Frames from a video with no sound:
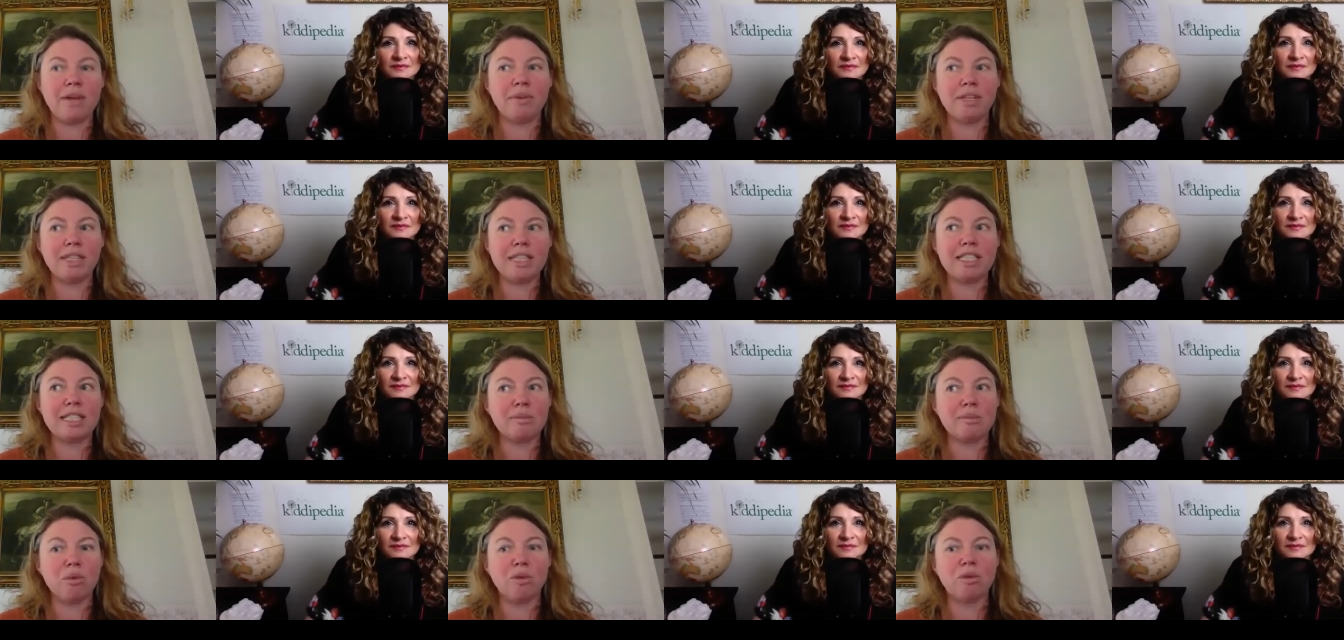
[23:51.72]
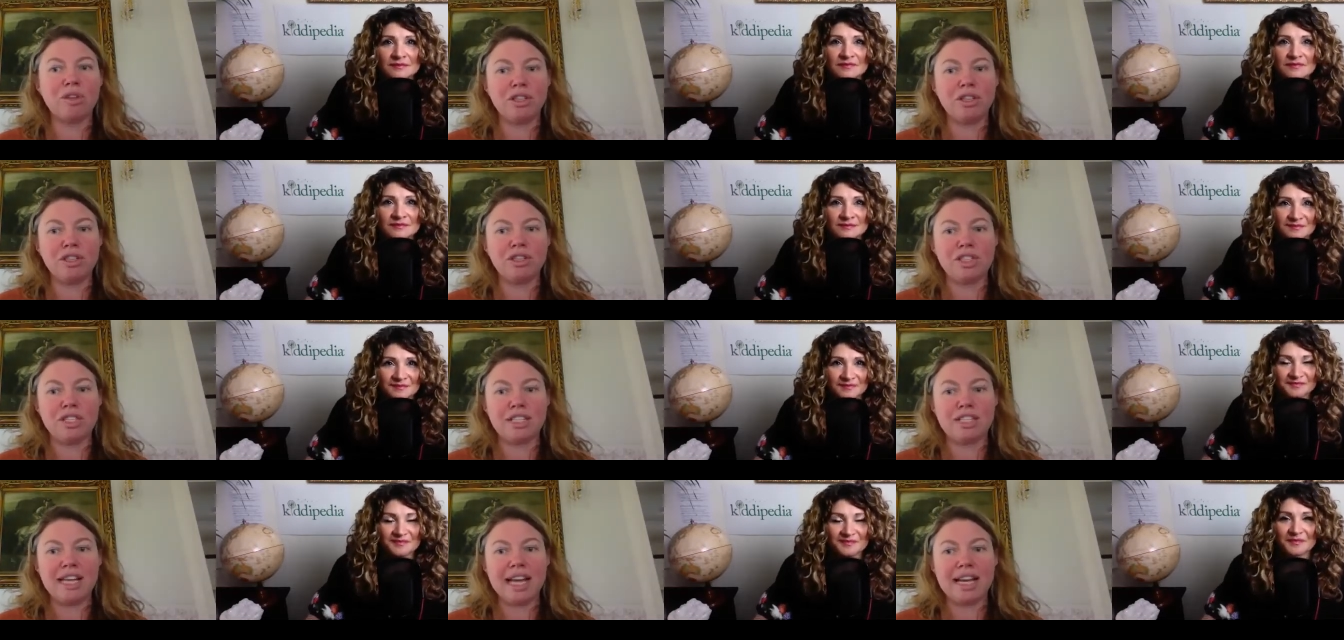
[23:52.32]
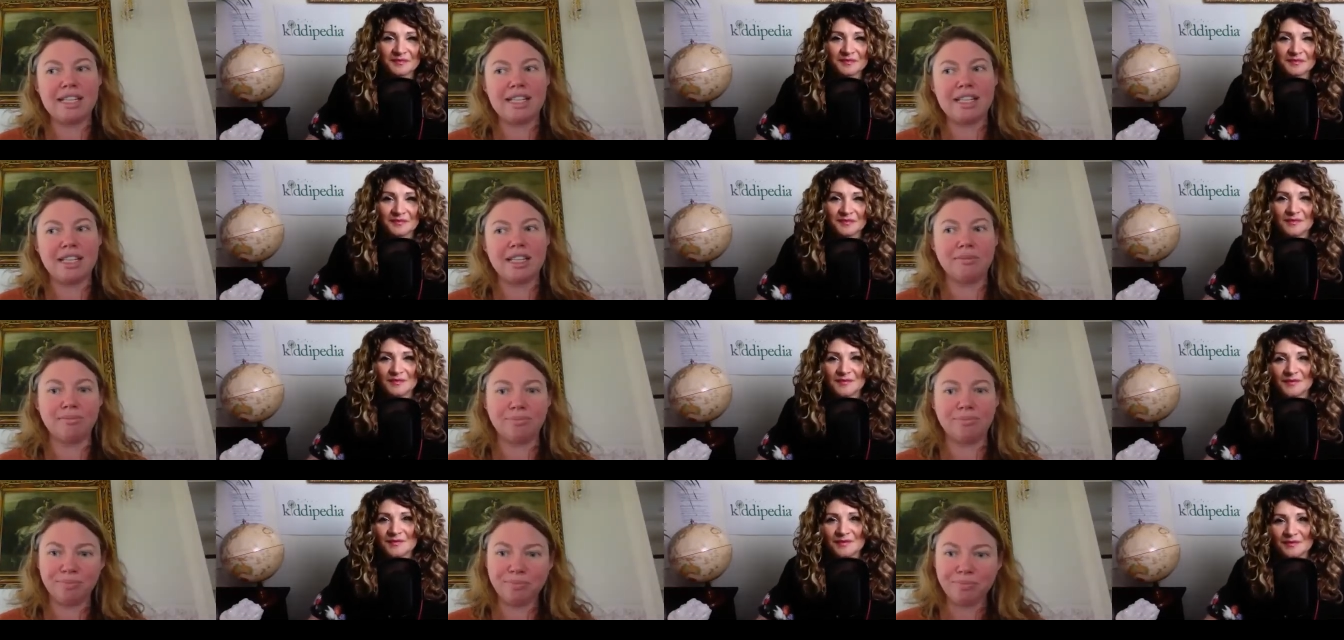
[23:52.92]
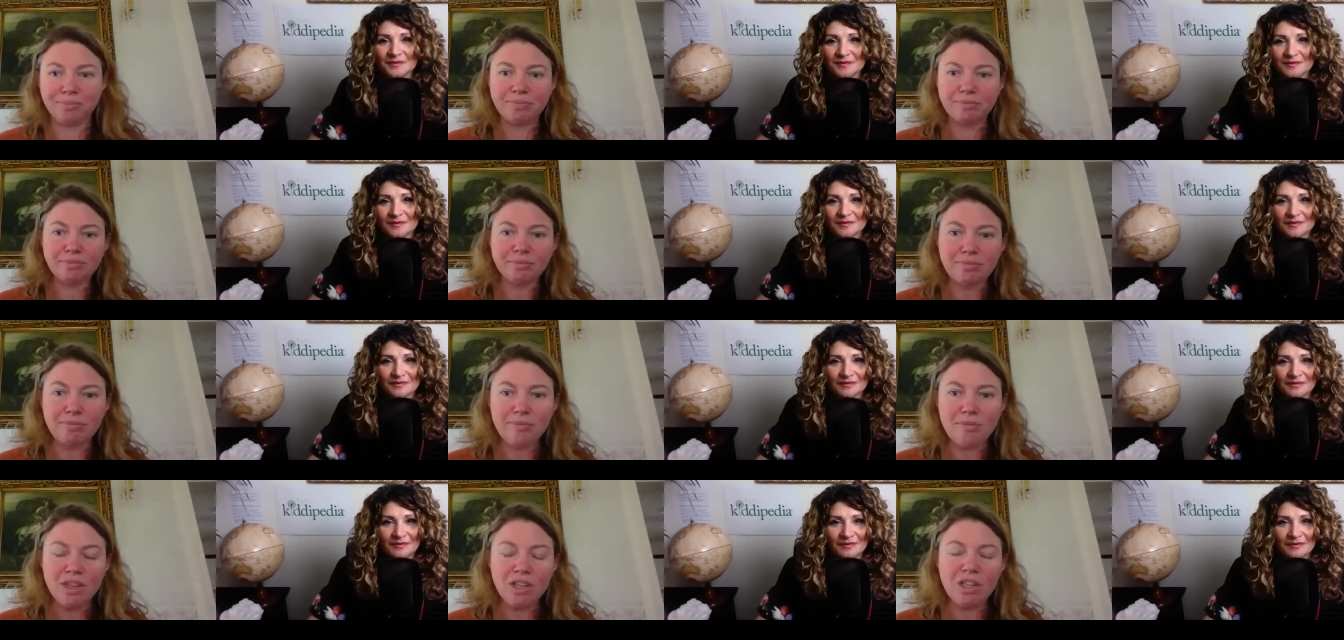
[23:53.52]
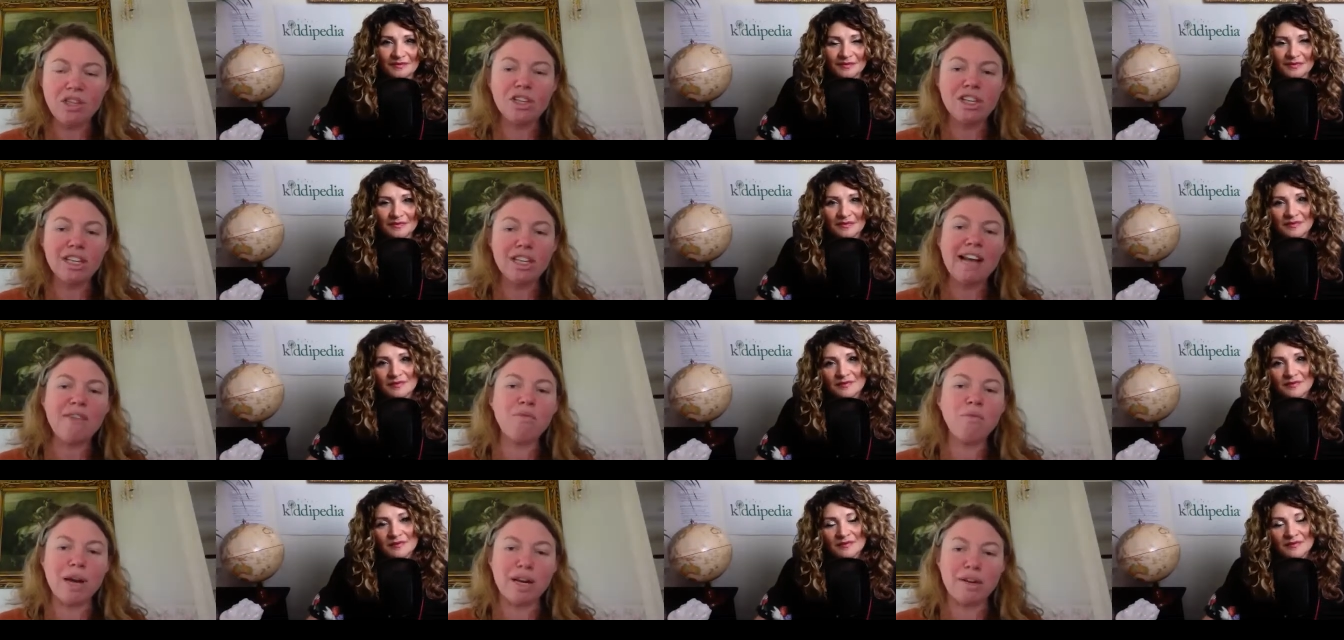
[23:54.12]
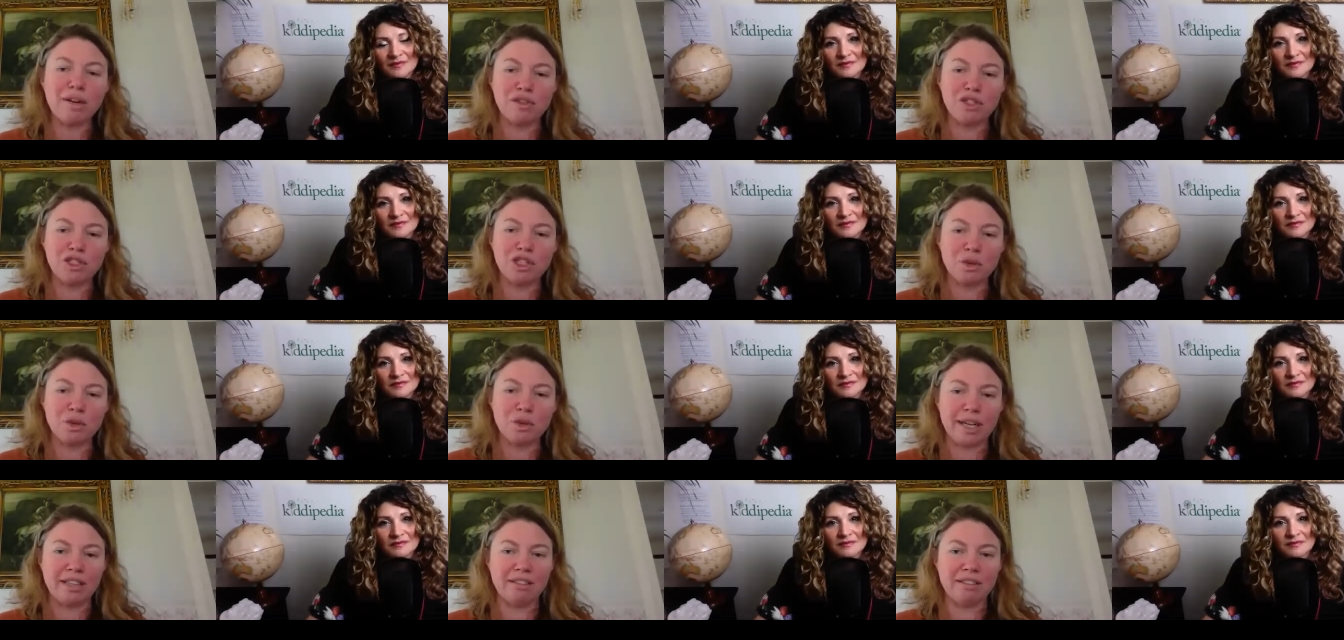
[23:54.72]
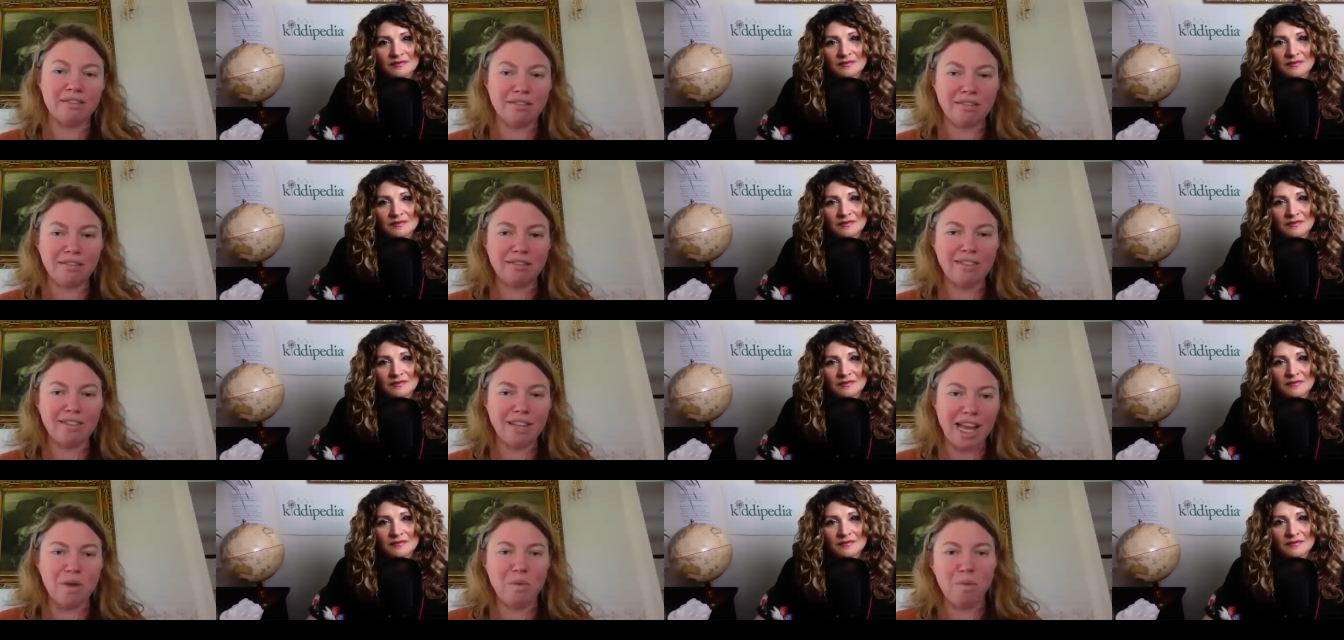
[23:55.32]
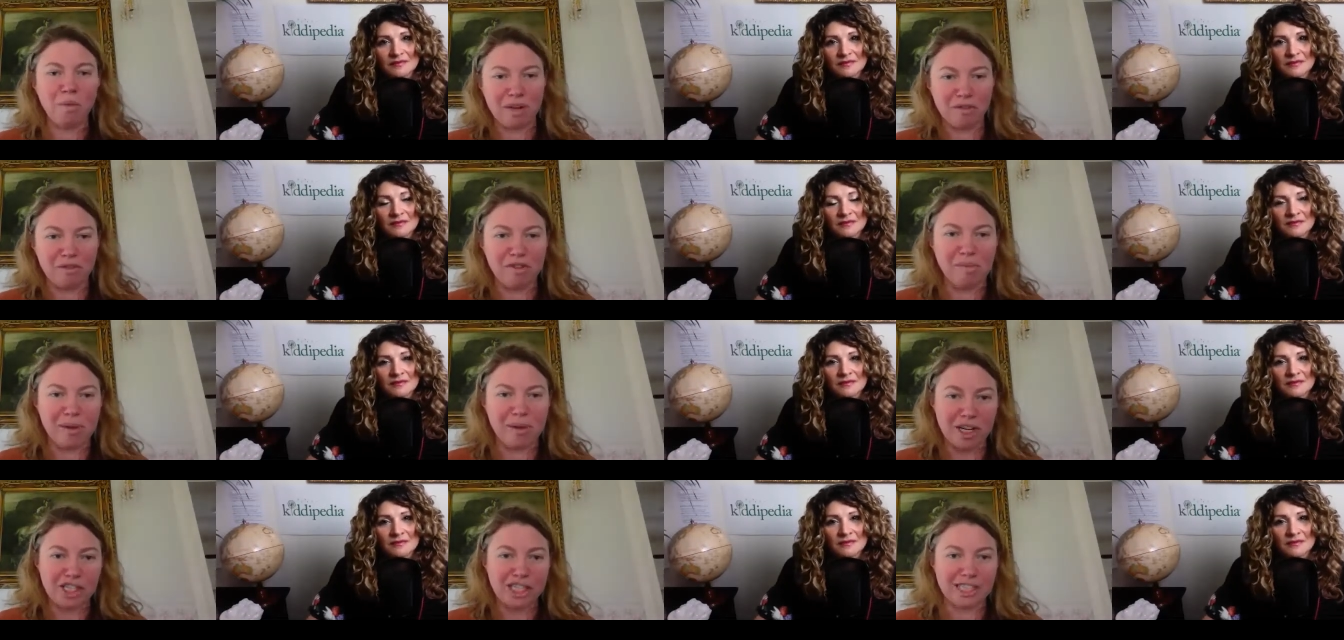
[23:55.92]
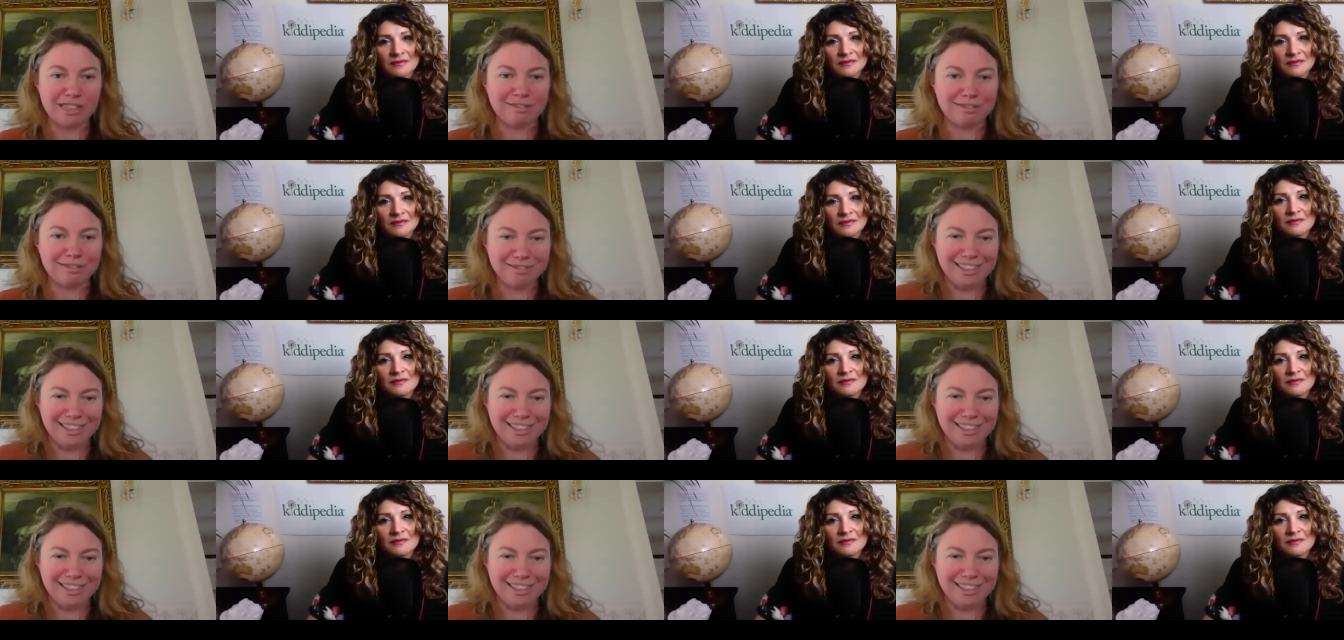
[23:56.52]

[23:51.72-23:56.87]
Speaker 1: really small, then you just say to them, you can have one for chewing and one for brushing.